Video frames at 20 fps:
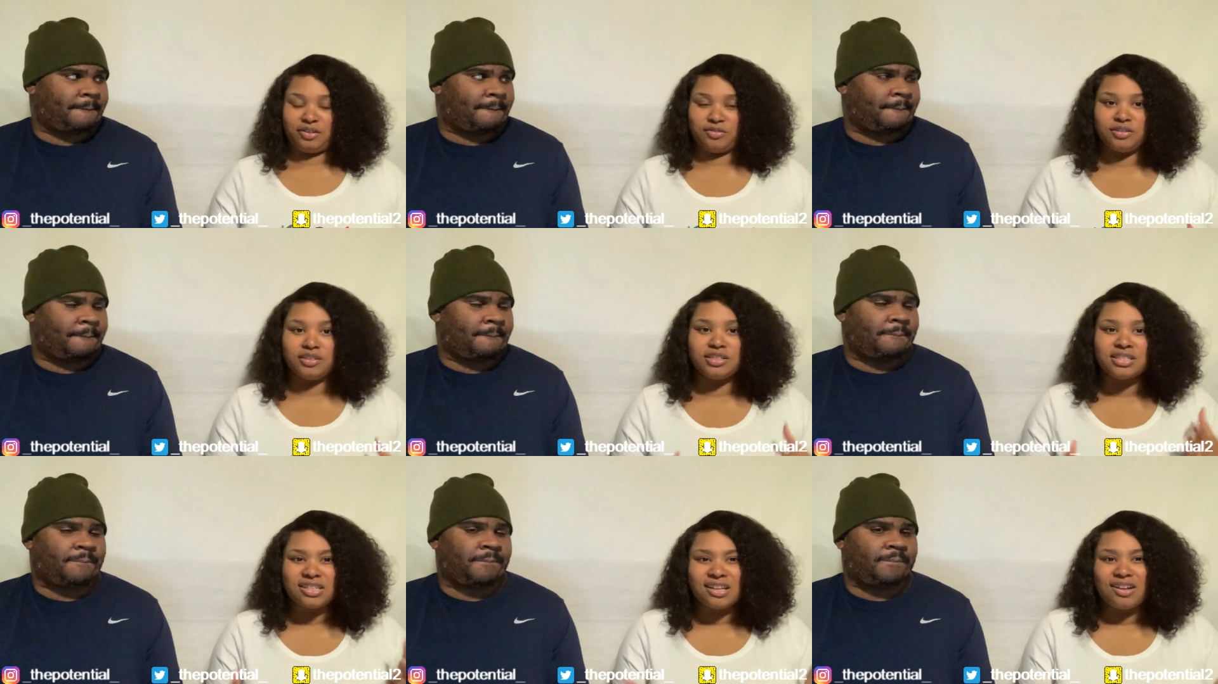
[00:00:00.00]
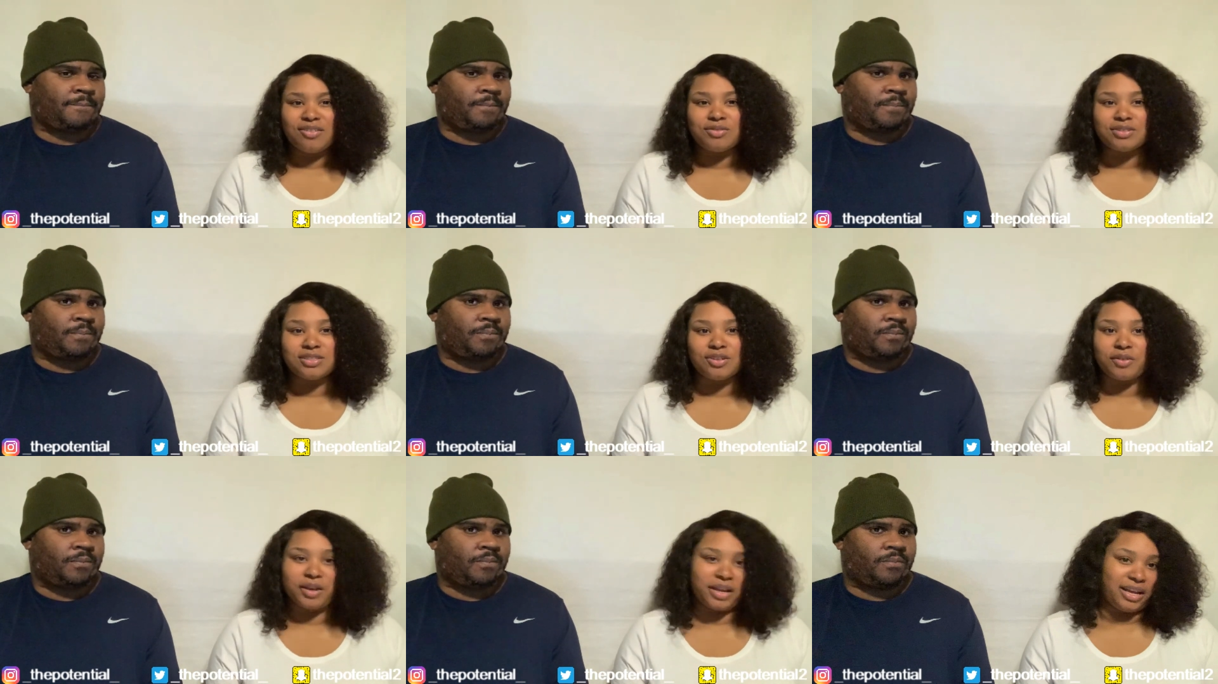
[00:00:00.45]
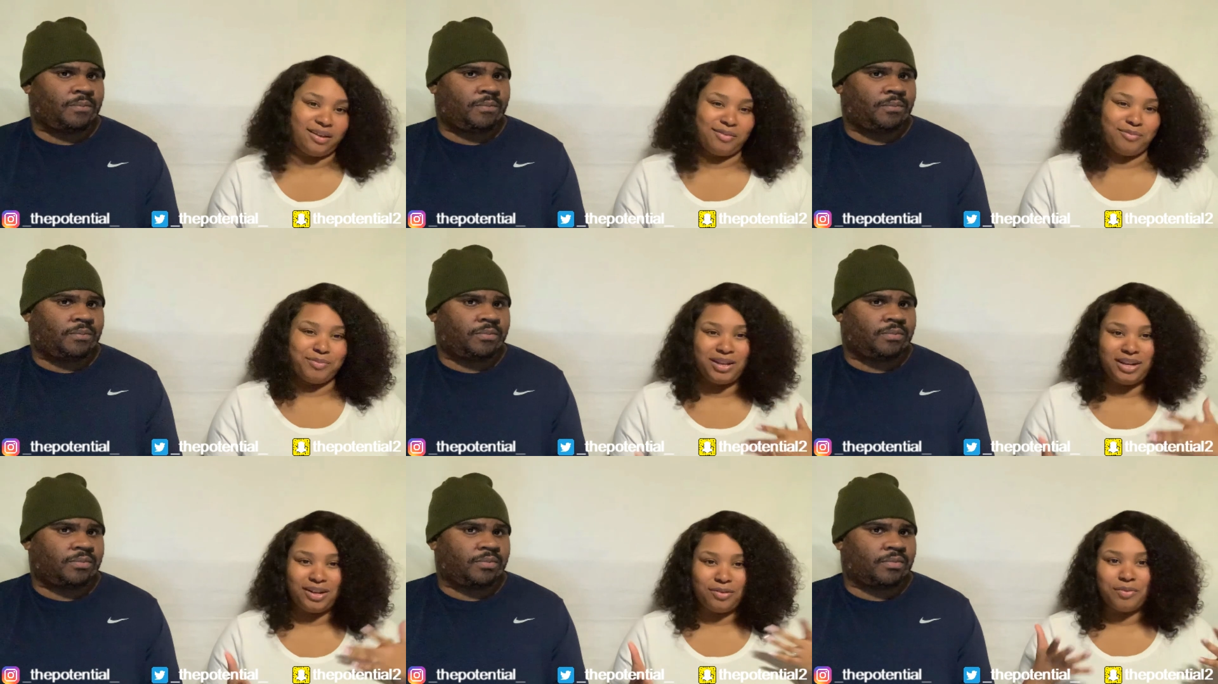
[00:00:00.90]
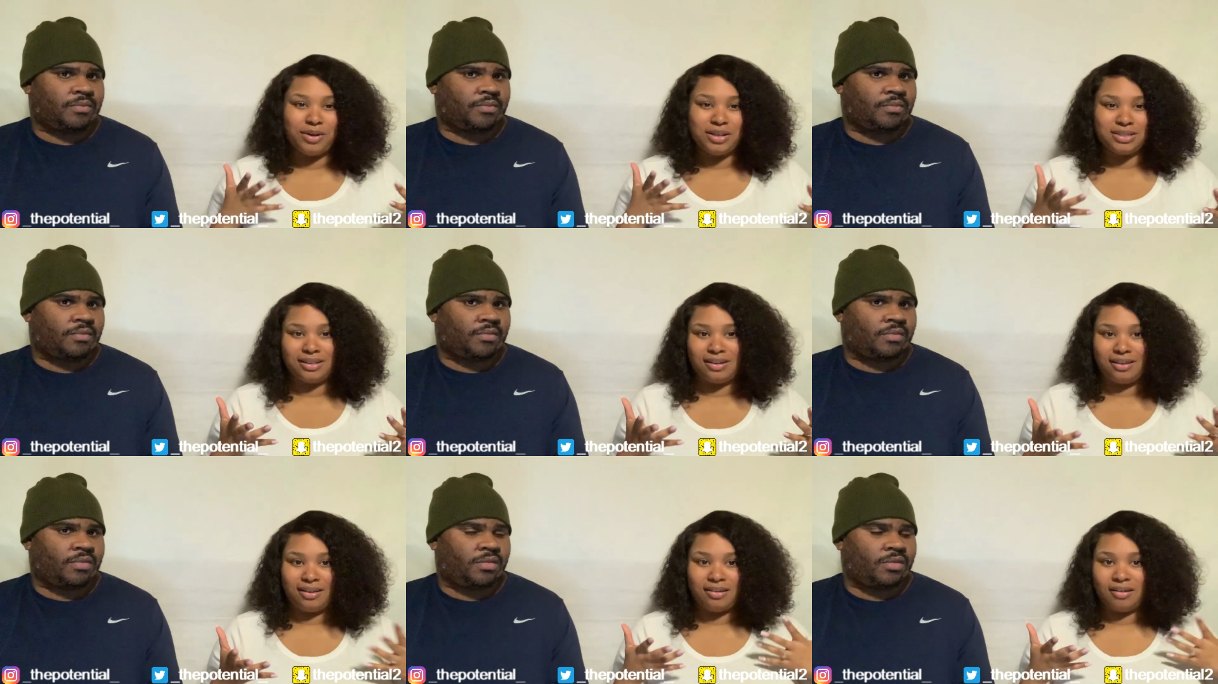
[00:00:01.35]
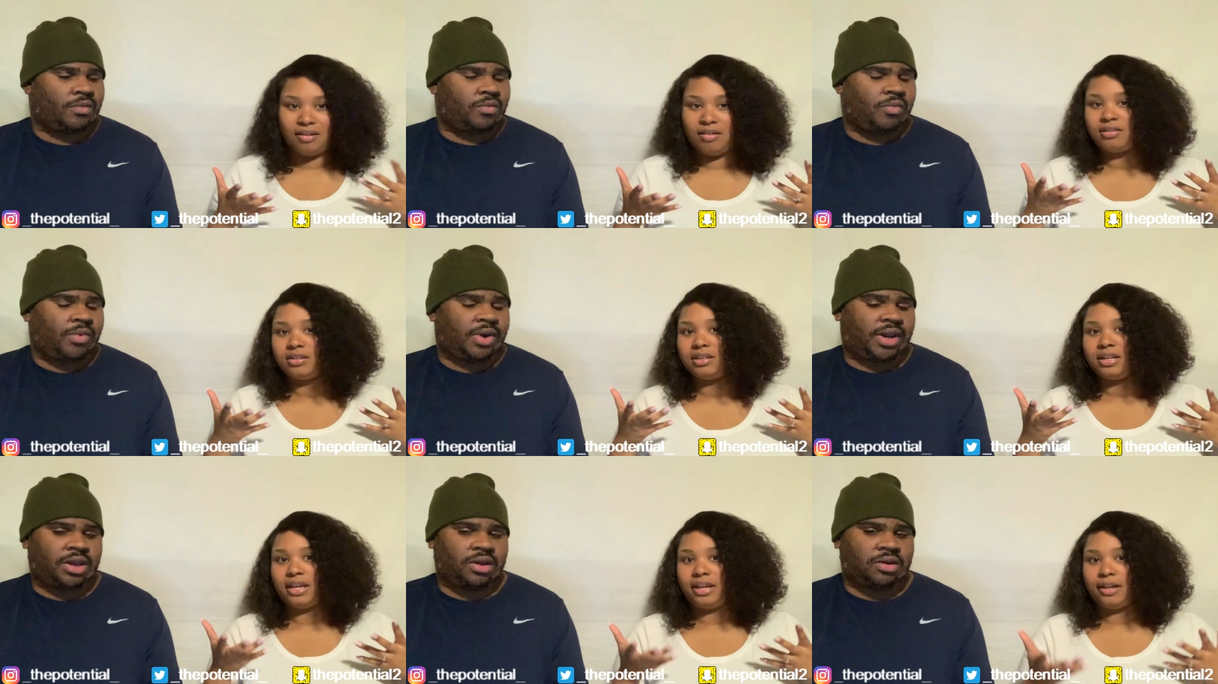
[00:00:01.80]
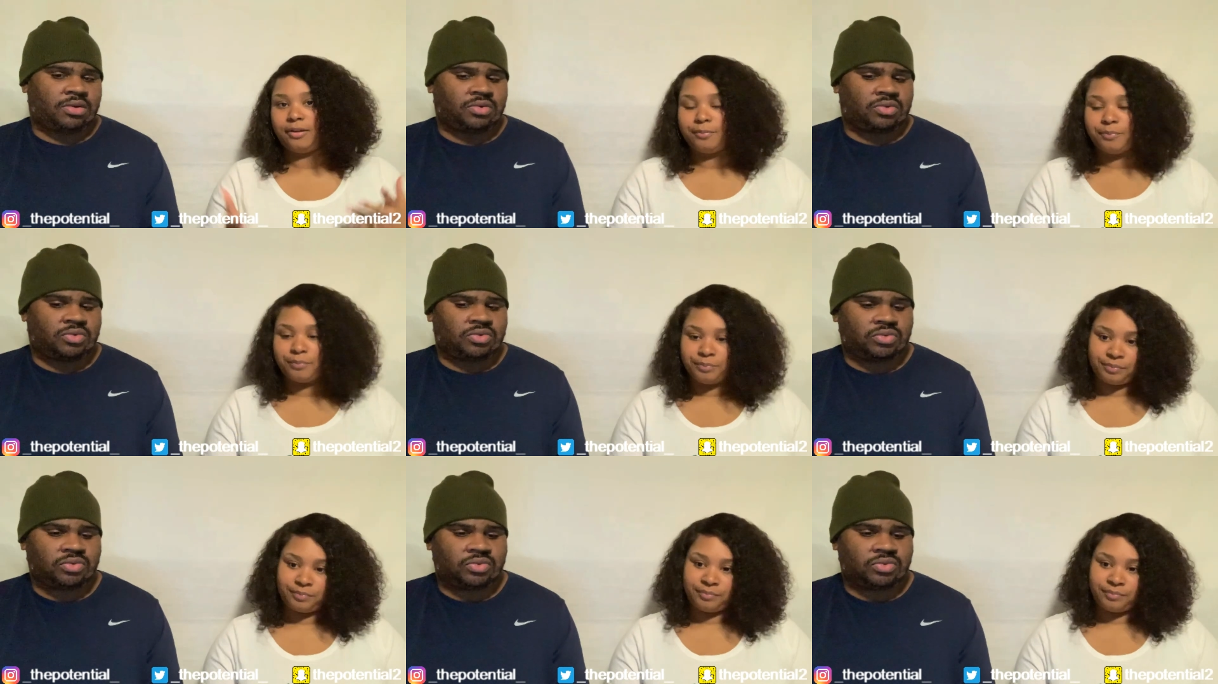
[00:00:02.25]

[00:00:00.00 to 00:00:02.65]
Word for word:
Speaker 1: The song was okay, but it wasn't all right. right.